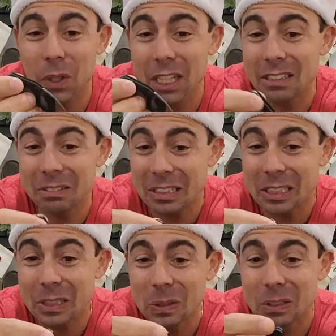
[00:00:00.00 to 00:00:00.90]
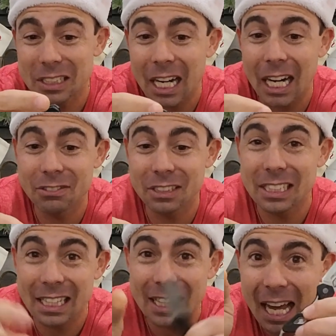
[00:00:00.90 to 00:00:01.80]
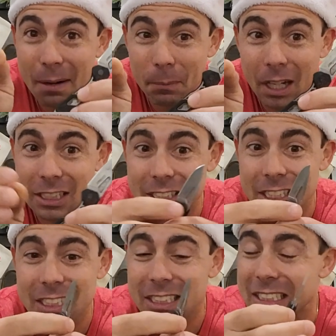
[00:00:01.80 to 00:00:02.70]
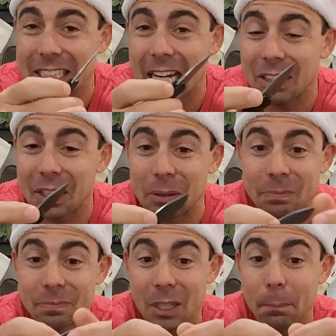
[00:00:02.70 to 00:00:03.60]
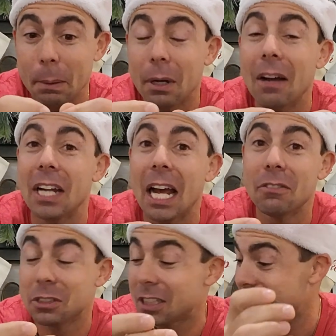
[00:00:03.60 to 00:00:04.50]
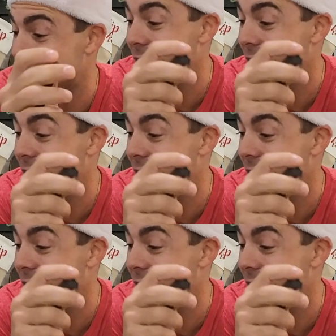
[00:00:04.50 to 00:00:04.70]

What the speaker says: really use knives that much. They're just, I don't know. Some people have to have those nice